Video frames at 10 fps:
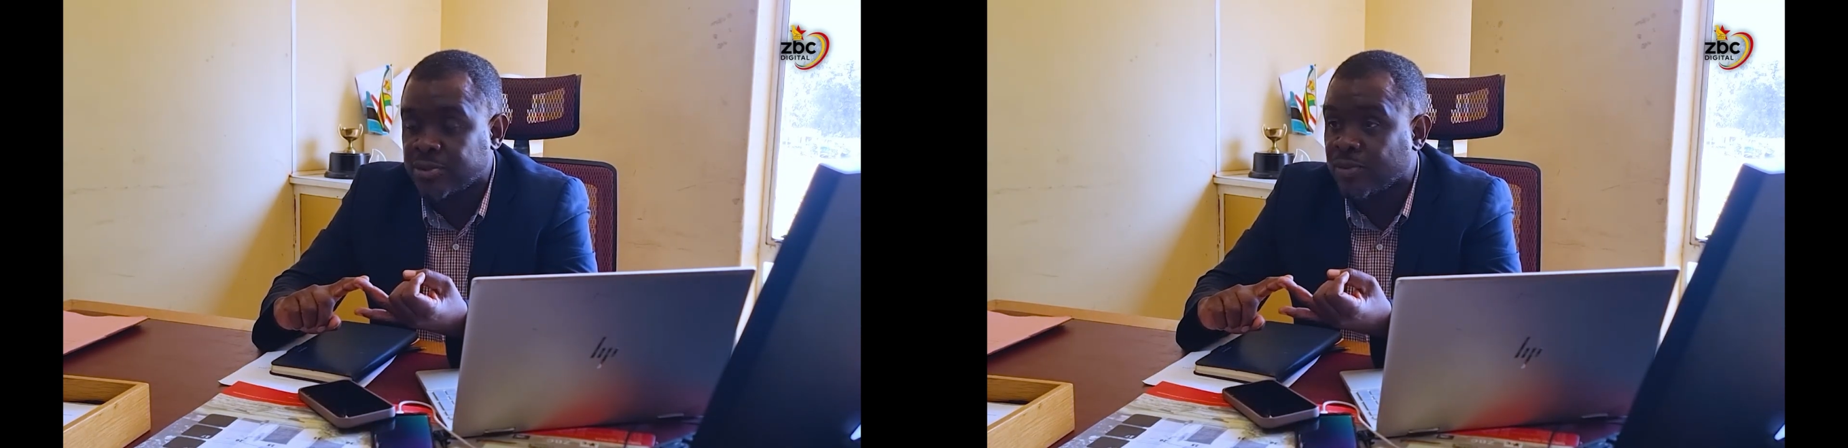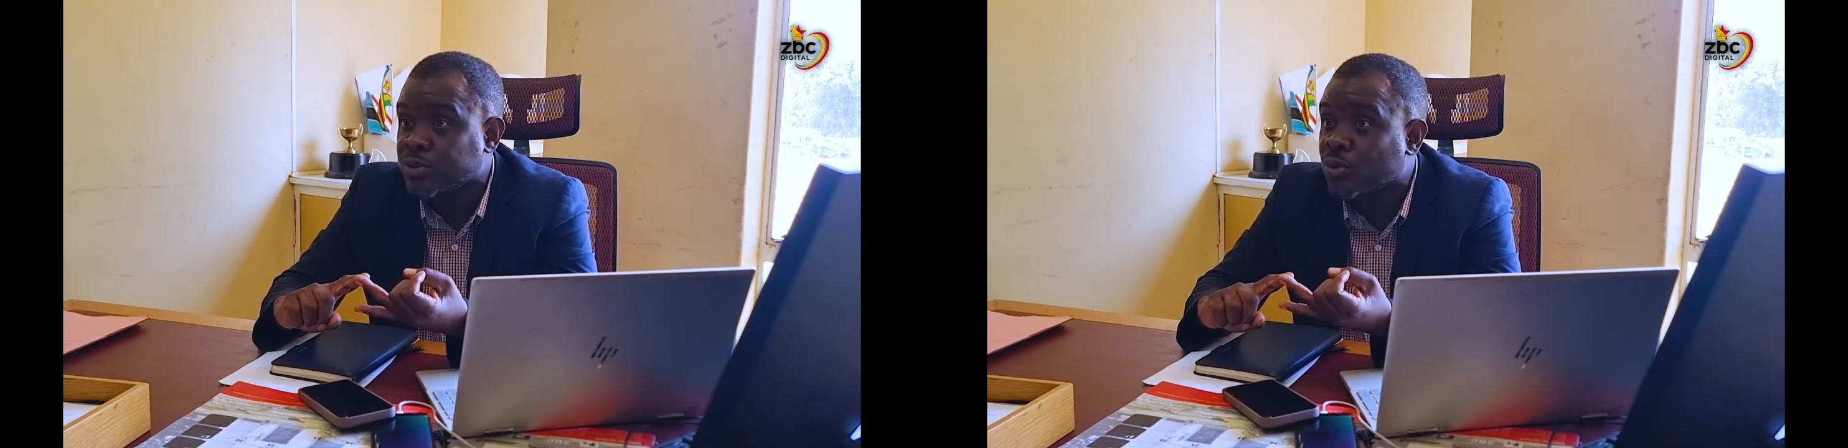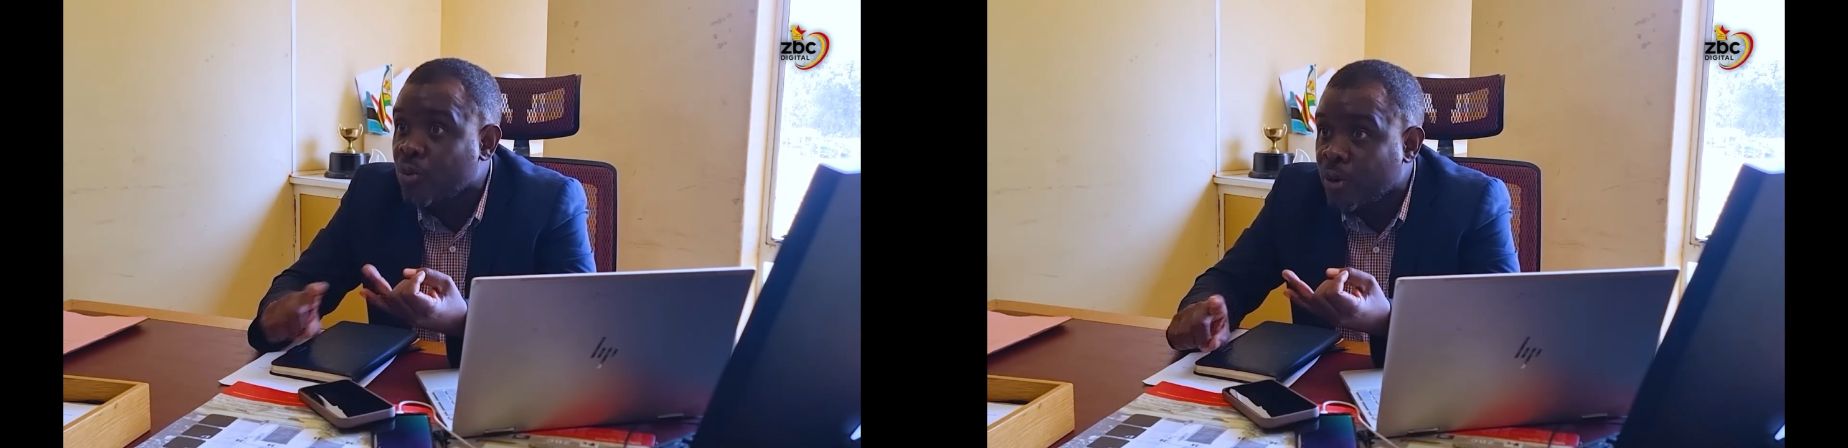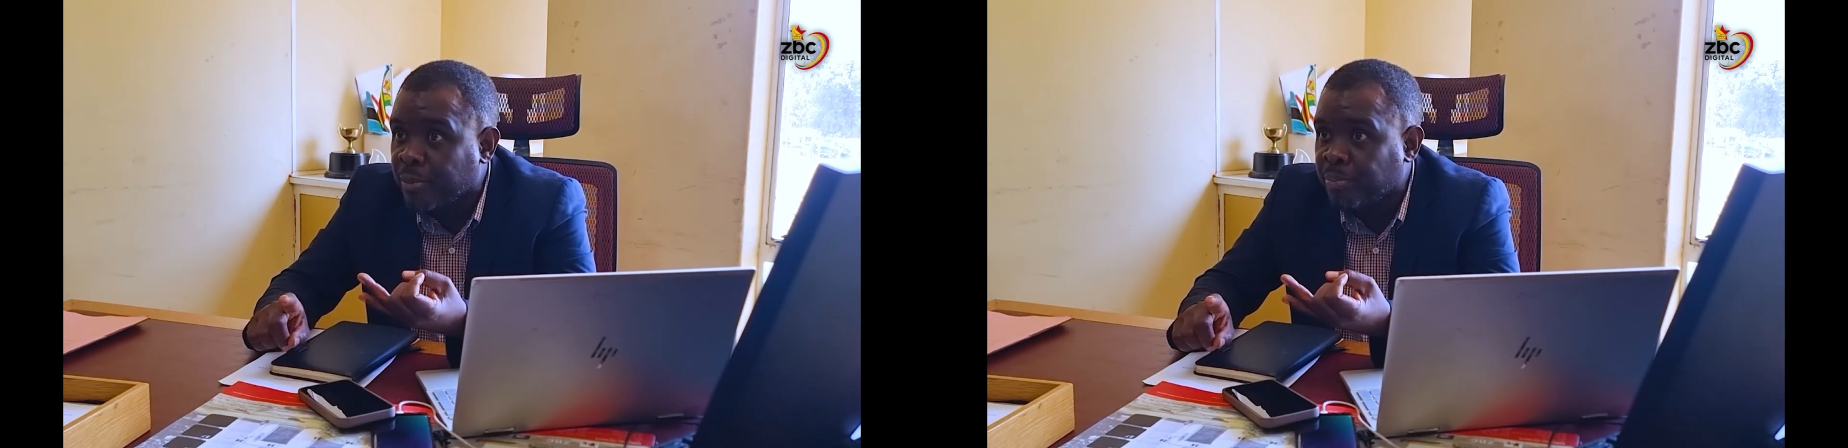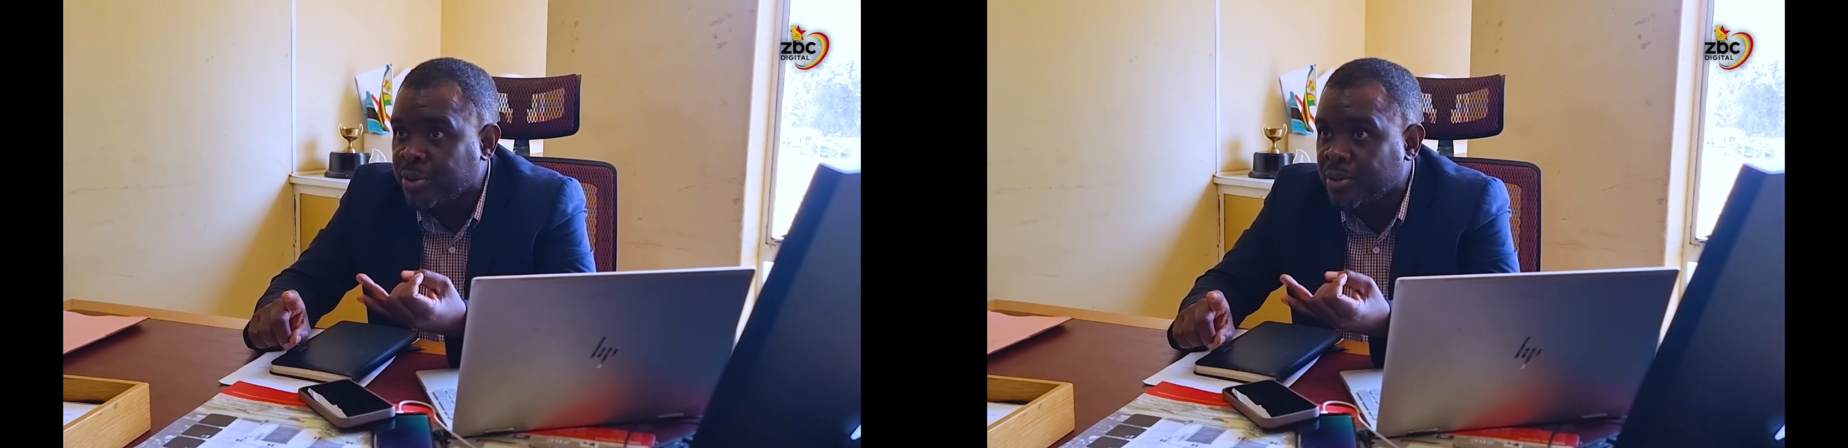of School
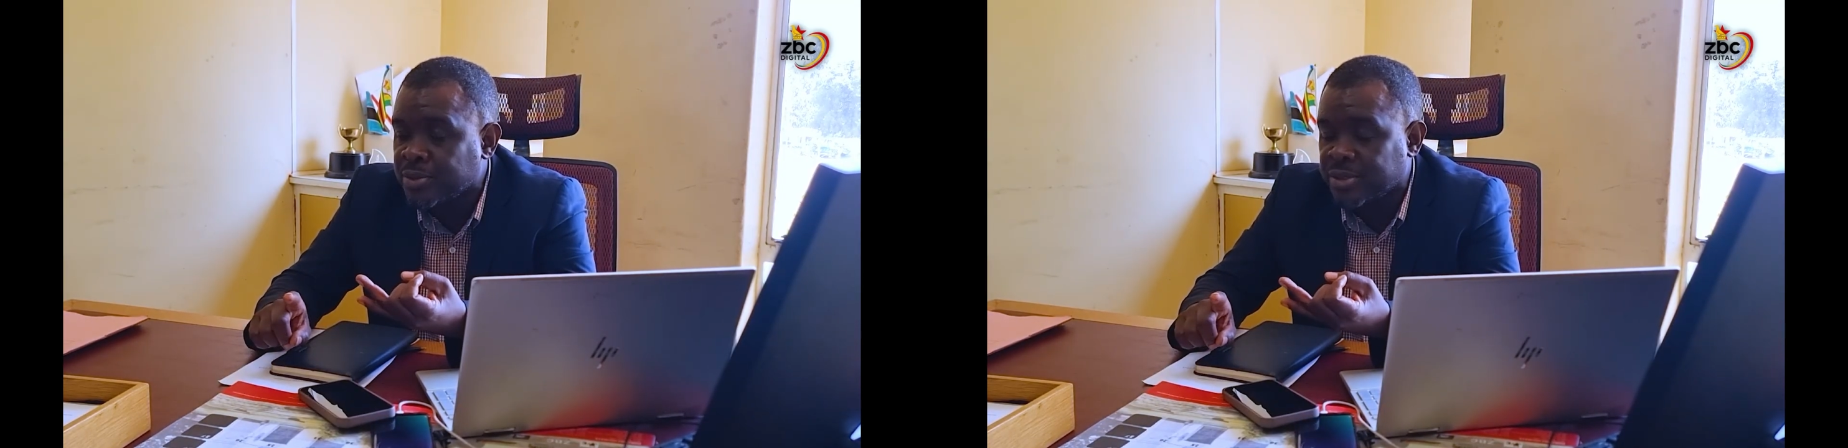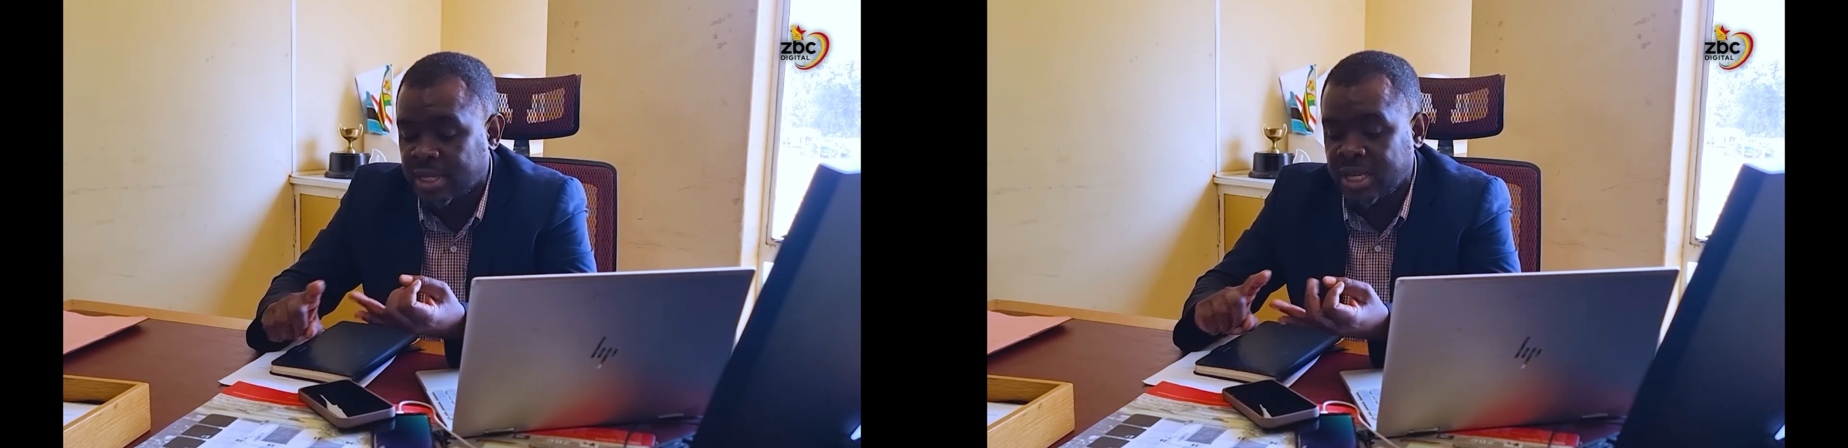and POZ,